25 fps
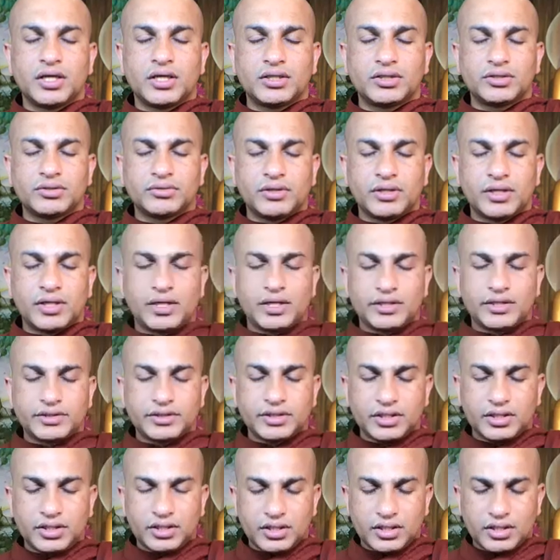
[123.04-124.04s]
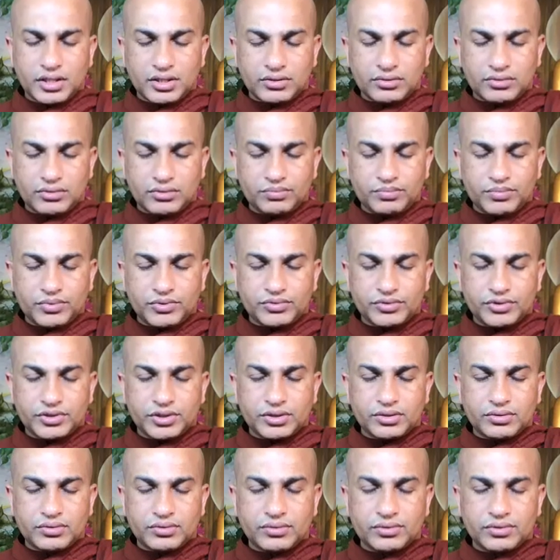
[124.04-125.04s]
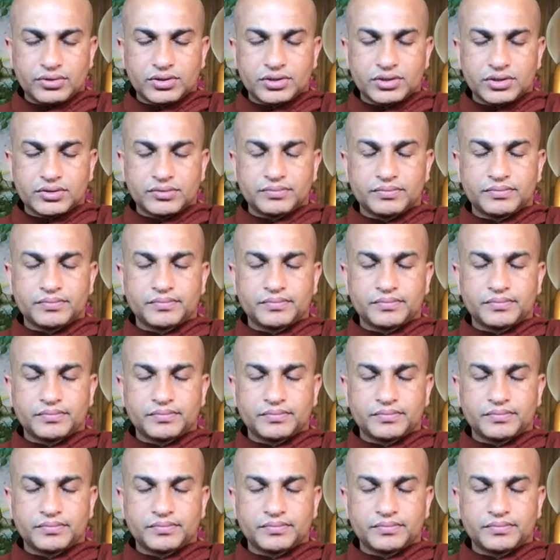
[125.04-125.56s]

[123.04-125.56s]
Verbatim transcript: as well as any kind of future thoughts